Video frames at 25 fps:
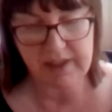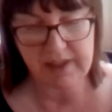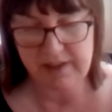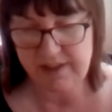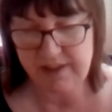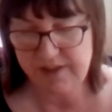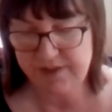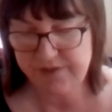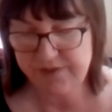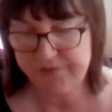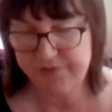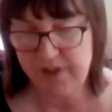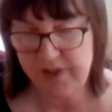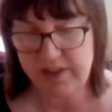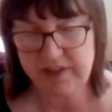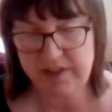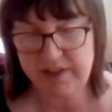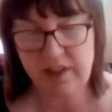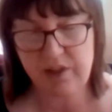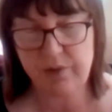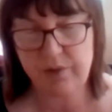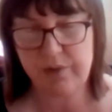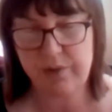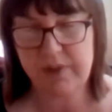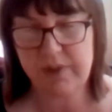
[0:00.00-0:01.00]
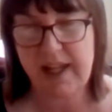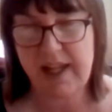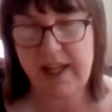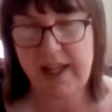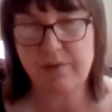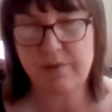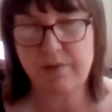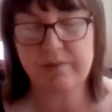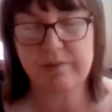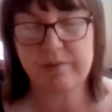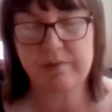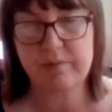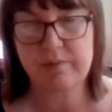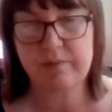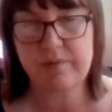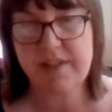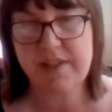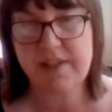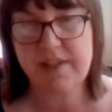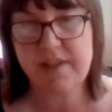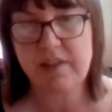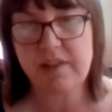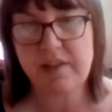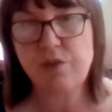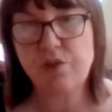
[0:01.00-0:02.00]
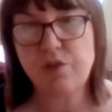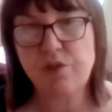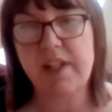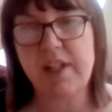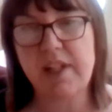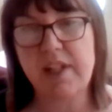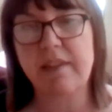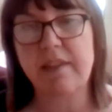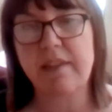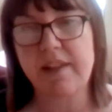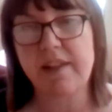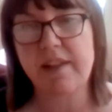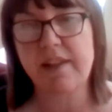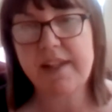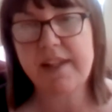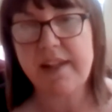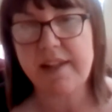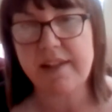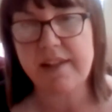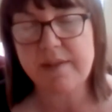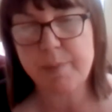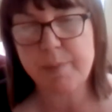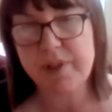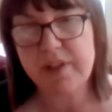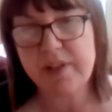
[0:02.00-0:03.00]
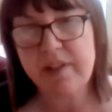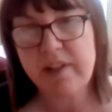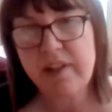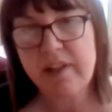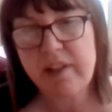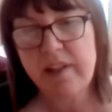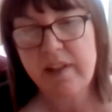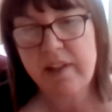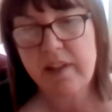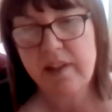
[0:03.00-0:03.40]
and I know how disillusioning this is, but